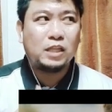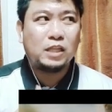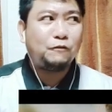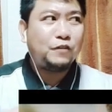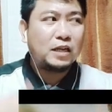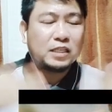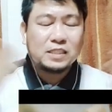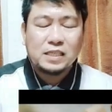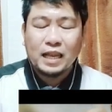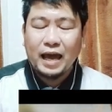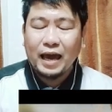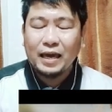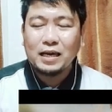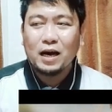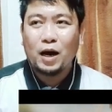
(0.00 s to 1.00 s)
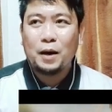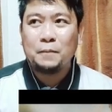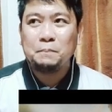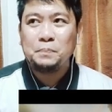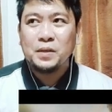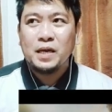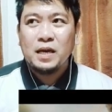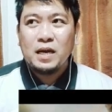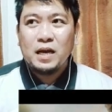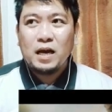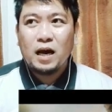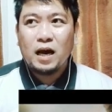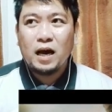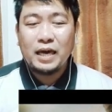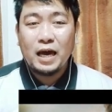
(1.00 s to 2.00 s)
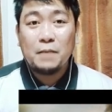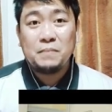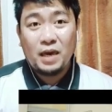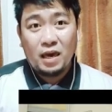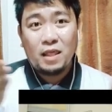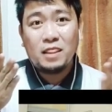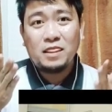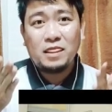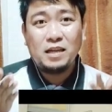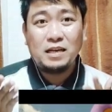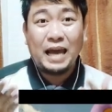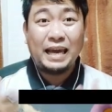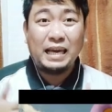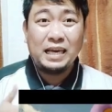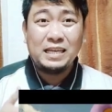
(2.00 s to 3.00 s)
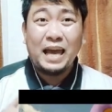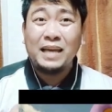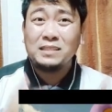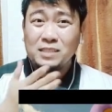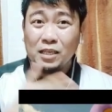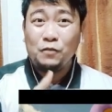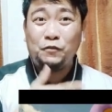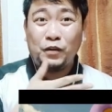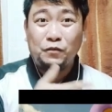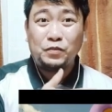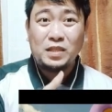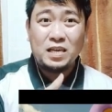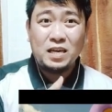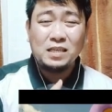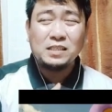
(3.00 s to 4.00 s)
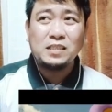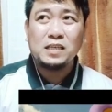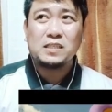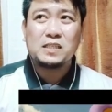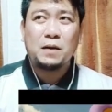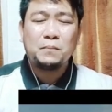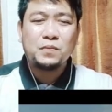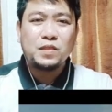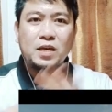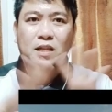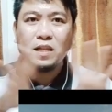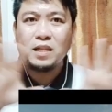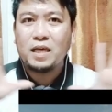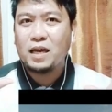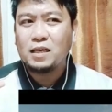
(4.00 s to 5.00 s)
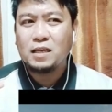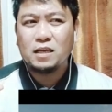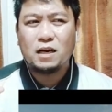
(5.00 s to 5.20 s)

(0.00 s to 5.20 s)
It feels like I am in 1950s. It's something like